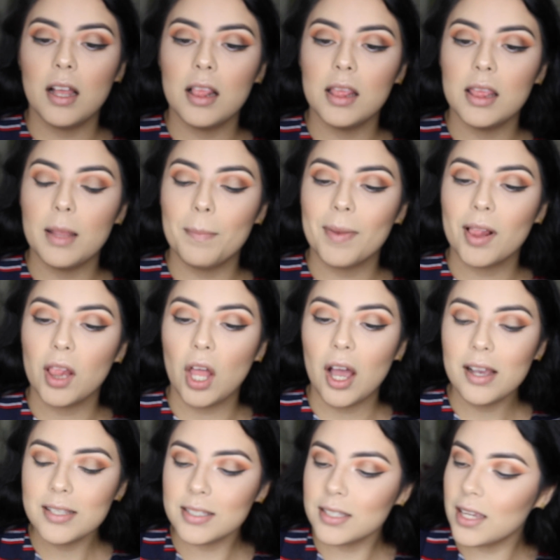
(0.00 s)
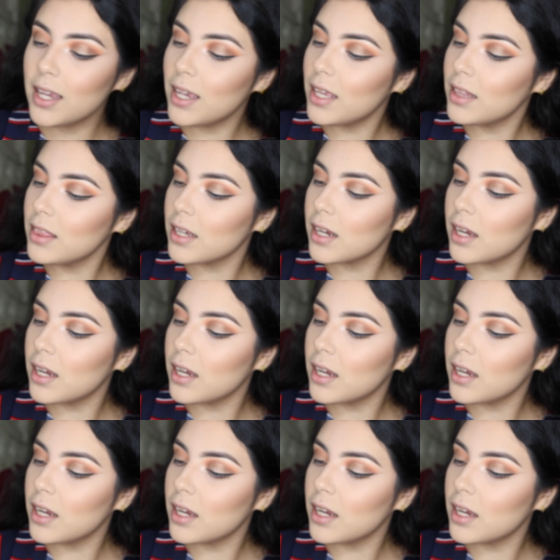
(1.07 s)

lip gloss in the